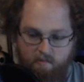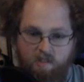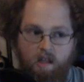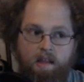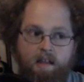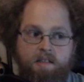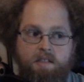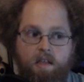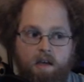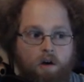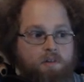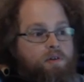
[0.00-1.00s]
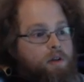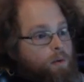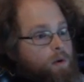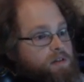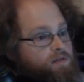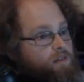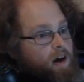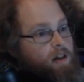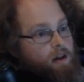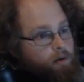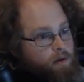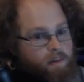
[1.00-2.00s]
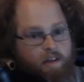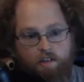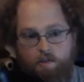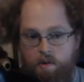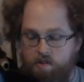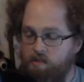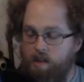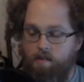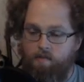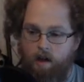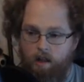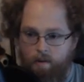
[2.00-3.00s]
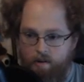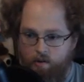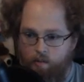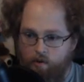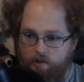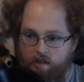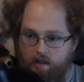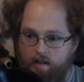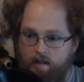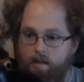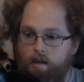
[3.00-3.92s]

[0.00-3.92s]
Then that's also, there was follow. Thank you so much for that follow. I do appreciate it.